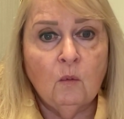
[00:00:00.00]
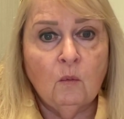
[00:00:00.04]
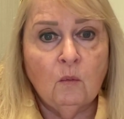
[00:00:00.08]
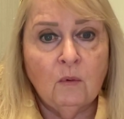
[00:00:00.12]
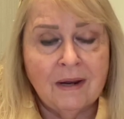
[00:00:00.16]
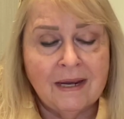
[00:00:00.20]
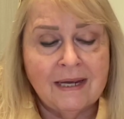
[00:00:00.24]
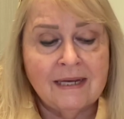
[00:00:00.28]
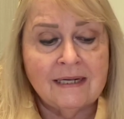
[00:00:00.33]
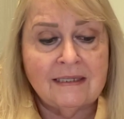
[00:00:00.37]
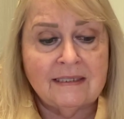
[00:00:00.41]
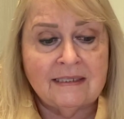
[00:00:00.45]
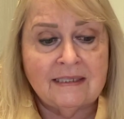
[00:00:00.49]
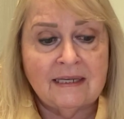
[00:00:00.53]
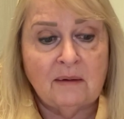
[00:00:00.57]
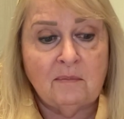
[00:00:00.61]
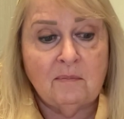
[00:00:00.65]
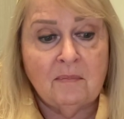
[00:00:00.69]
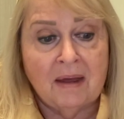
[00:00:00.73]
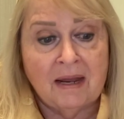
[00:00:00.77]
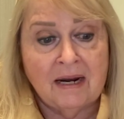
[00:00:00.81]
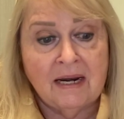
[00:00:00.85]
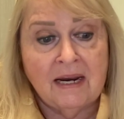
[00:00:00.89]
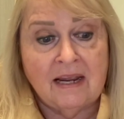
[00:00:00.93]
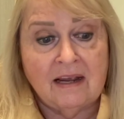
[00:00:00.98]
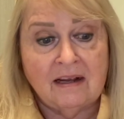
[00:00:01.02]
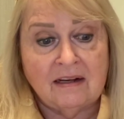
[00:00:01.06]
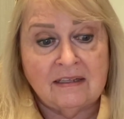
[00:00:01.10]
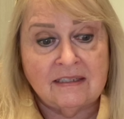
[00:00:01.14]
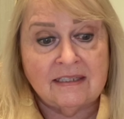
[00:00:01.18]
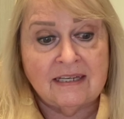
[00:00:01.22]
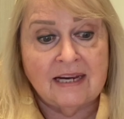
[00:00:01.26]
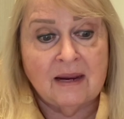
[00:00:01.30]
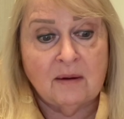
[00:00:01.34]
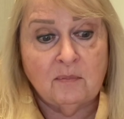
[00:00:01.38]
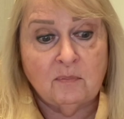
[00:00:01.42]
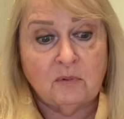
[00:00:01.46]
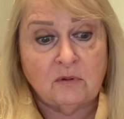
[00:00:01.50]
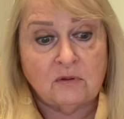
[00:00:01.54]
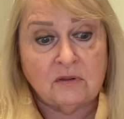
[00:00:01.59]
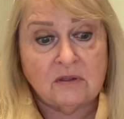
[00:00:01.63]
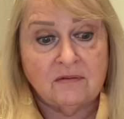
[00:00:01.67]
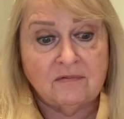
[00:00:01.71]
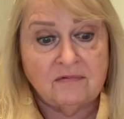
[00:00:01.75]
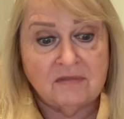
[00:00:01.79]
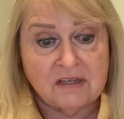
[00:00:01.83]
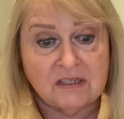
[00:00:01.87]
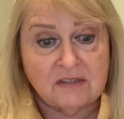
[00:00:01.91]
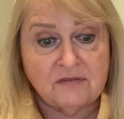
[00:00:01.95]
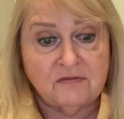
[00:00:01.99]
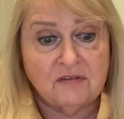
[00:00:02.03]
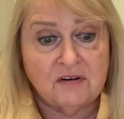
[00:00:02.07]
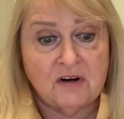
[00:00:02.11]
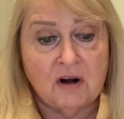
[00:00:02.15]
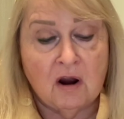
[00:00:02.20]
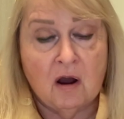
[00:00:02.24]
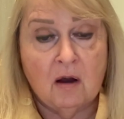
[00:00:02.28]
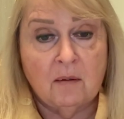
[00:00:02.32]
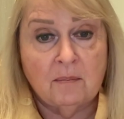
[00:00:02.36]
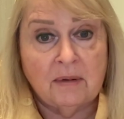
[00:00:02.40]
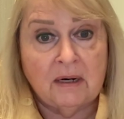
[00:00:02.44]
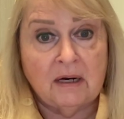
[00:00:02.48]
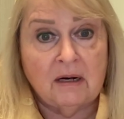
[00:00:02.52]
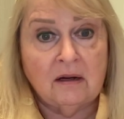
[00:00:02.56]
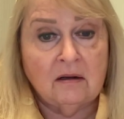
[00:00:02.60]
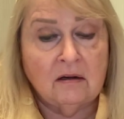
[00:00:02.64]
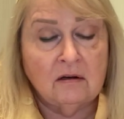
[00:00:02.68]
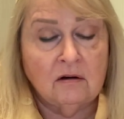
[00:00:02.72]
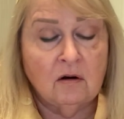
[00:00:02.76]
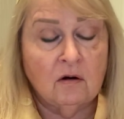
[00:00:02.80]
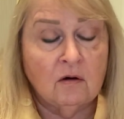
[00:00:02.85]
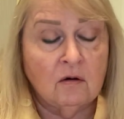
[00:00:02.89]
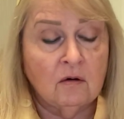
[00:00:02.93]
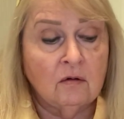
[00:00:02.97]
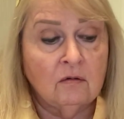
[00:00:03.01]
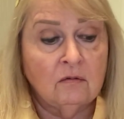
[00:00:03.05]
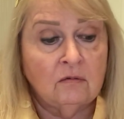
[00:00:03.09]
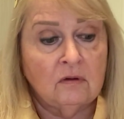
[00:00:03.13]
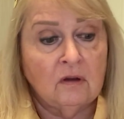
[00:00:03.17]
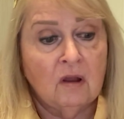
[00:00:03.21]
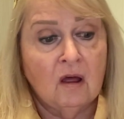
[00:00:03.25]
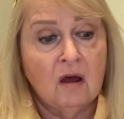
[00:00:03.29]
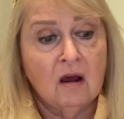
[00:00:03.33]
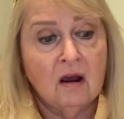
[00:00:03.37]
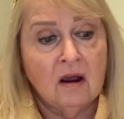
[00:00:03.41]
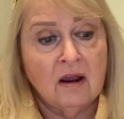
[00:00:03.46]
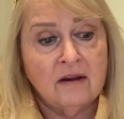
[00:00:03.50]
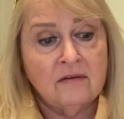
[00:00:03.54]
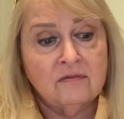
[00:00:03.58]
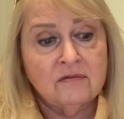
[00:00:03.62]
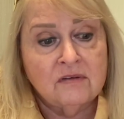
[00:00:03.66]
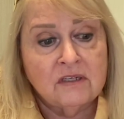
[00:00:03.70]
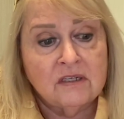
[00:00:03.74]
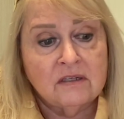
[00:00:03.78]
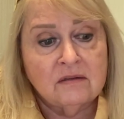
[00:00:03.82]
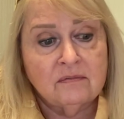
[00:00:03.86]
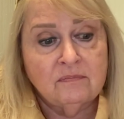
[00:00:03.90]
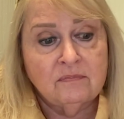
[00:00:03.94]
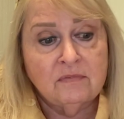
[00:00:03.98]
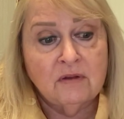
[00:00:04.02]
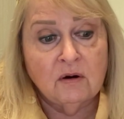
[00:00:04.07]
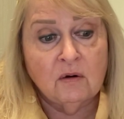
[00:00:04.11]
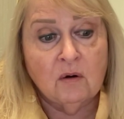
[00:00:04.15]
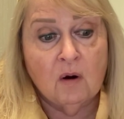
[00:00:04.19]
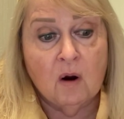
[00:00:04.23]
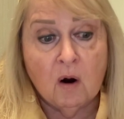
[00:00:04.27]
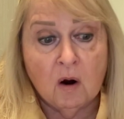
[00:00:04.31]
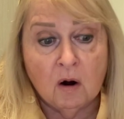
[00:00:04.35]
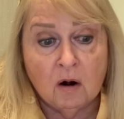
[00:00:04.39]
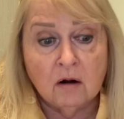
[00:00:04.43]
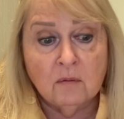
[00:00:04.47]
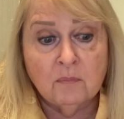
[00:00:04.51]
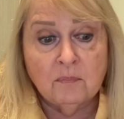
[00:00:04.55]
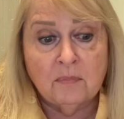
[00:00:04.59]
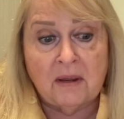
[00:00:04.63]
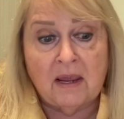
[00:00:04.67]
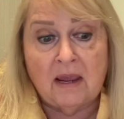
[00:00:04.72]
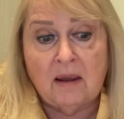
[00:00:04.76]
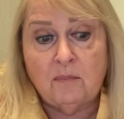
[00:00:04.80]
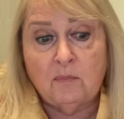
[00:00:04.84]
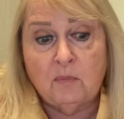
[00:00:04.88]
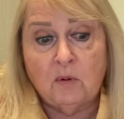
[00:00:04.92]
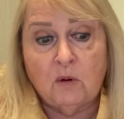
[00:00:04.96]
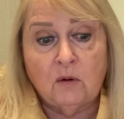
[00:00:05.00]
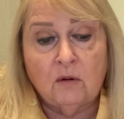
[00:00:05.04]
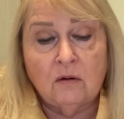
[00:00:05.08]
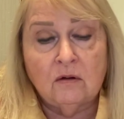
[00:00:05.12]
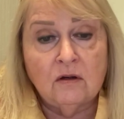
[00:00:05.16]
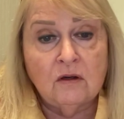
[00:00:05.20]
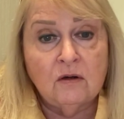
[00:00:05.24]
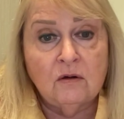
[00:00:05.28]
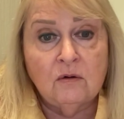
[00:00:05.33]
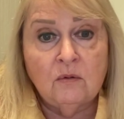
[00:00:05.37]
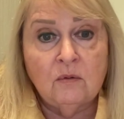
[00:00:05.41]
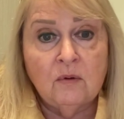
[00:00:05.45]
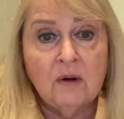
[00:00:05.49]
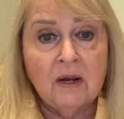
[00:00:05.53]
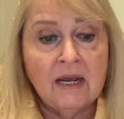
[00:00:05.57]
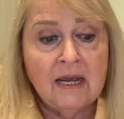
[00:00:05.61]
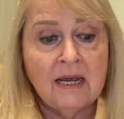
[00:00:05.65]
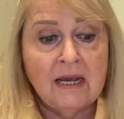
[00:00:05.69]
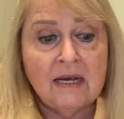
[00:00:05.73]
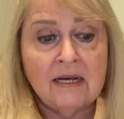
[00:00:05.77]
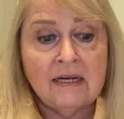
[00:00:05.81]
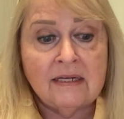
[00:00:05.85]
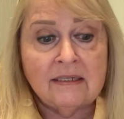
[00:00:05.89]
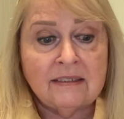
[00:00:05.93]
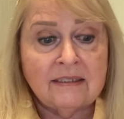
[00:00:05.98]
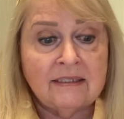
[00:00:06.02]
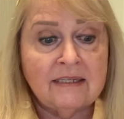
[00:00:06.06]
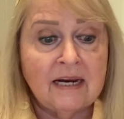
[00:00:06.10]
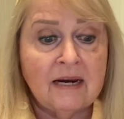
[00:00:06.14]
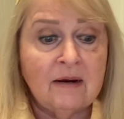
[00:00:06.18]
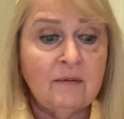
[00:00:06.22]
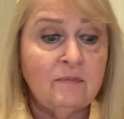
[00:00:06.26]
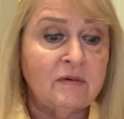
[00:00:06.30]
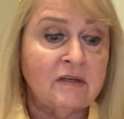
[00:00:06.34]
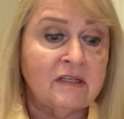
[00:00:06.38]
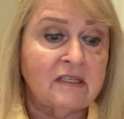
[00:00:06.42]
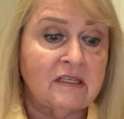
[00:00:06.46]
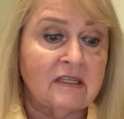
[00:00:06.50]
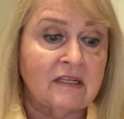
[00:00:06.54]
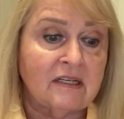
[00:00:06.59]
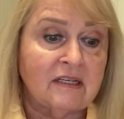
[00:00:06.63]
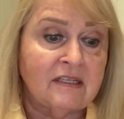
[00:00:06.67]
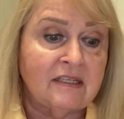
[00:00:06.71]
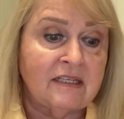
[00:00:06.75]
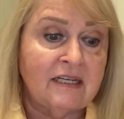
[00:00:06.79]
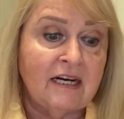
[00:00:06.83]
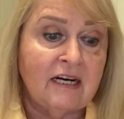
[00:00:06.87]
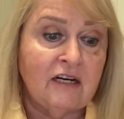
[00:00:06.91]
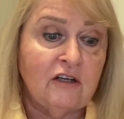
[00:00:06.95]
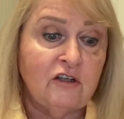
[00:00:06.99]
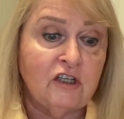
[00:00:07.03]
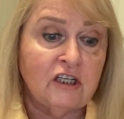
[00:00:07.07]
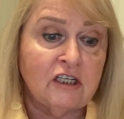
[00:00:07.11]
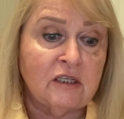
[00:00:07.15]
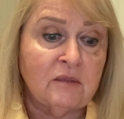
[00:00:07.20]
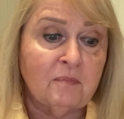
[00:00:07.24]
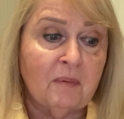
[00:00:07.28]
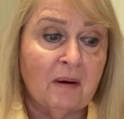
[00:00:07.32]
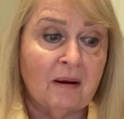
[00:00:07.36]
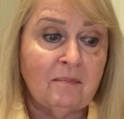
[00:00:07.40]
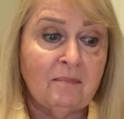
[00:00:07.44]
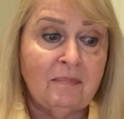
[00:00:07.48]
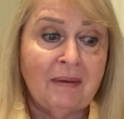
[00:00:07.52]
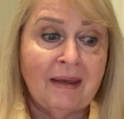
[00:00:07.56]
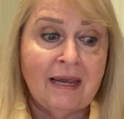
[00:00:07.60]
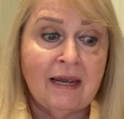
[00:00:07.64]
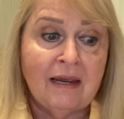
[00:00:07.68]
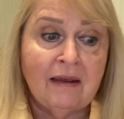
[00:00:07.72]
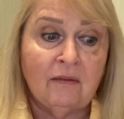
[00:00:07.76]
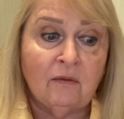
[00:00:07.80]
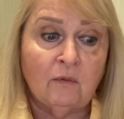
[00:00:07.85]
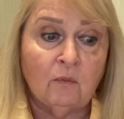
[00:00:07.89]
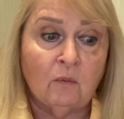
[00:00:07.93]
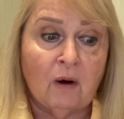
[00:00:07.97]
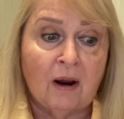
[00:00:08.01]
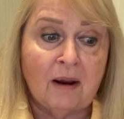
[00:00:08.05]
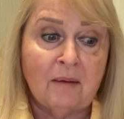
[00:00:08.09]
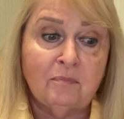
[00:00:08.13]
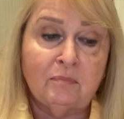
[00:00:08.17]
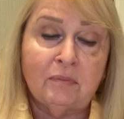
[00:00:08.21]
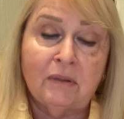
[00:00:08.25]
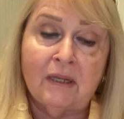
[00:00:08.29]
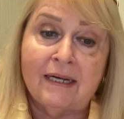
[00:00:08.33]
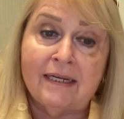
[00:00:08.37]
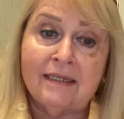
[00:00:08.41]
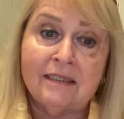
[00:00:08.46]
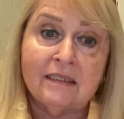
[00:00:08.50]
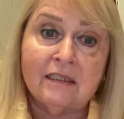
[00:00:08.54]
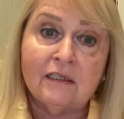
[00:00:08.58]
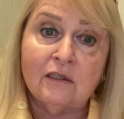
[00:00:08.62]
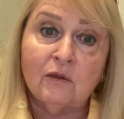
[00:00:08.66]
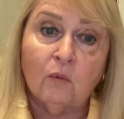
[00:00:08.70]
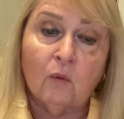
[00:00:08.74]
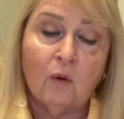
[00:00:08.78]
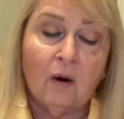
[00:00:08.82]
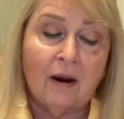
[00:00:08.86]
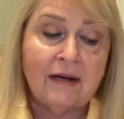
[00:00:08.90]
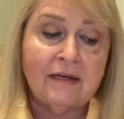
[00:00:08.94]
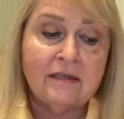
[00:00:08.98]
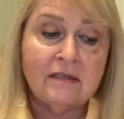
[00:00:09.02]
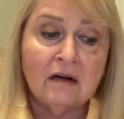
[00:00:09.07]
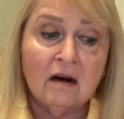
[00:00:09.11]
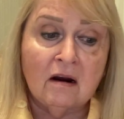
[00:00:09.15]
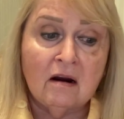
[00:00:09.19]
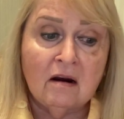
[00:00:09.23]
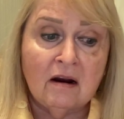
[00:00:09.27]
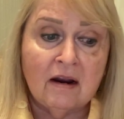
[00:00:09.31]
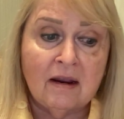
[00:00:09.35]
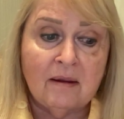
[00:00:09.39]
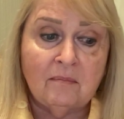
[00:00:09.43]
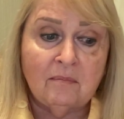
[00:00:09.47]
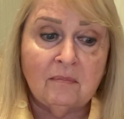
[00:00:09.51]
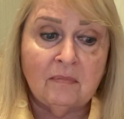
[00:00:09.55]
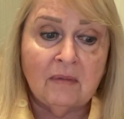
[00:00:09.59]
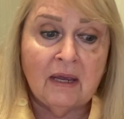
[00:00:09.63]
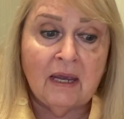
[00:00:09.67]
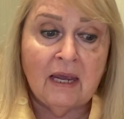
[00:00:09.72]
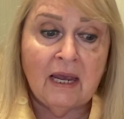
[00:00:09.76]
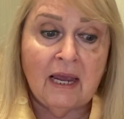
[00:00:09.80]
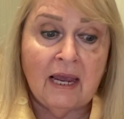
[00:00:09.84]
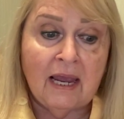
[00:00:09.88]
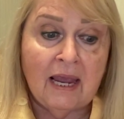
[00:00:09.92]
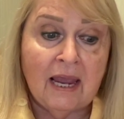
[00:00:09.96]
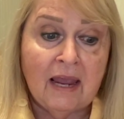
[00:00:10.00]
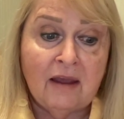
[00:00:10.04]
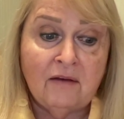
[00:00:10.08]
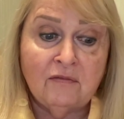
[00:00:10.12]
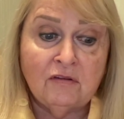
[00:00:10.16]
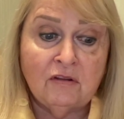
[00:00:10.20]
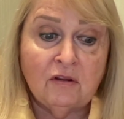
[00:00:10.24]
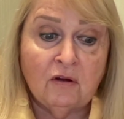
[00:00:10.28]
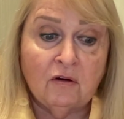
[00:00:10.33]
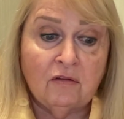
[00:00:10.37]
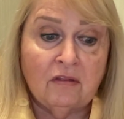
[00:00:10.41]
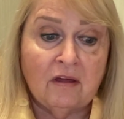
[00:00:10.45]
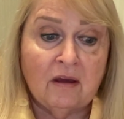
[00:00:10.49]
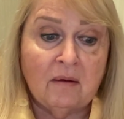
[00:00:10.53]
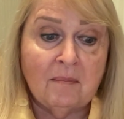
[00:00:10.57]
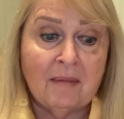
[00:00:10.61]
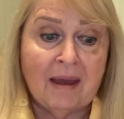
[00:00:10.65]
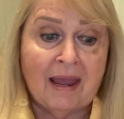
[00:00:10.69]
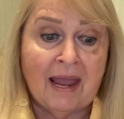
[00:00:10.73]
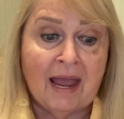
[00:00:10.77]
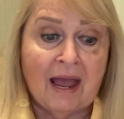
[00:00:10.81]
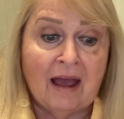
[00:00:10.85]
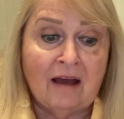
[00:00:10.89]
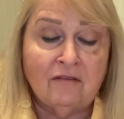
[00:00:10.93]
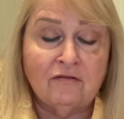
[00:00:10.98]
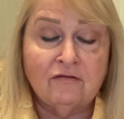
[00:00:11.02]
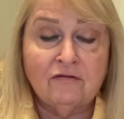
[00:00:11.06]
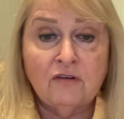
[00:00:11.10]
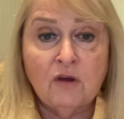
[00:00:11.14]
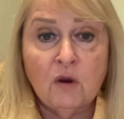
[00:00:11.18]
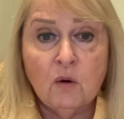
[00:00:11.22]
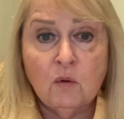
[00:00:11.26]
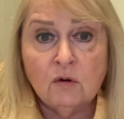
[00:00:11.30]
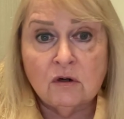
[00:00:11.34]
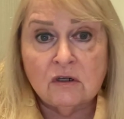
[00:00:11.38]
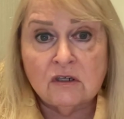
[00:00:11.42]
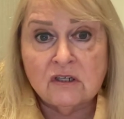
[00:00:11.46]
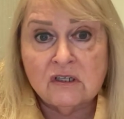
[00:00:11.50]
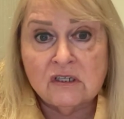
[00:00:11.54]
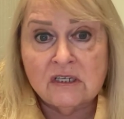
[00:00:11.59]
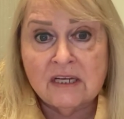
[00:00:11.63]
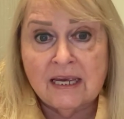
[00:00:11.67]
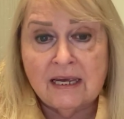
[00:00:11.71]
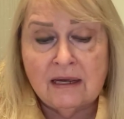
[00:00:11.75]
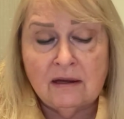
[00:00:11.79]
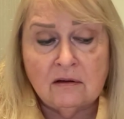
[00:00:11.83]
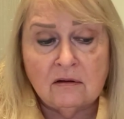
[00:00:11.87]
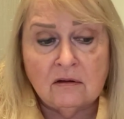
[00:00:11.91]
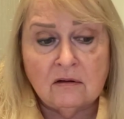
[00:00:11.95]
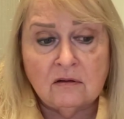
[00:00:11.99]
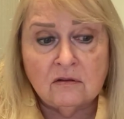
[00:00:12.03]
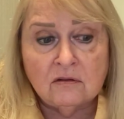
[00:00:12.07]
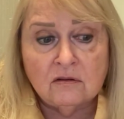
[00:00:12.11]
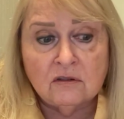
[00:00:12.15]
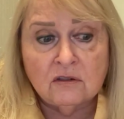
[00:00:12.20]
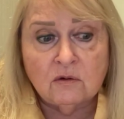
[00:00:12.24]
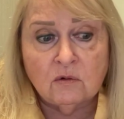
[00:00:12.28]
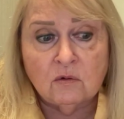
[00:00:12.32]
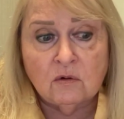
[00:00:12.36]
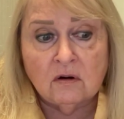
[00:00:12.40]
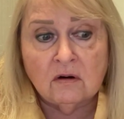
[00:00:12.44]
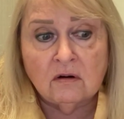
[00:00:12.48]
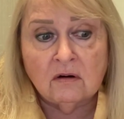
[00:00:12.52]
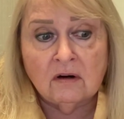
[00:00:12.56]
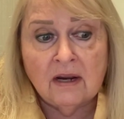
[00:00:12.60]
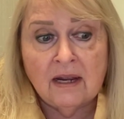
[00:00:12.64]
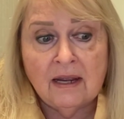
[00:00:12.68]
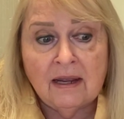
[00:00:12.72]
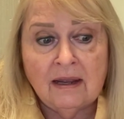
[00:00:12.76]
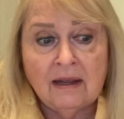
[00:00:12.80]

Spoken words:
We can see many examples of this phenomena in our own lives. There are people who seem to succeed just by being in the right place at the right time, even though they may have fewer skills or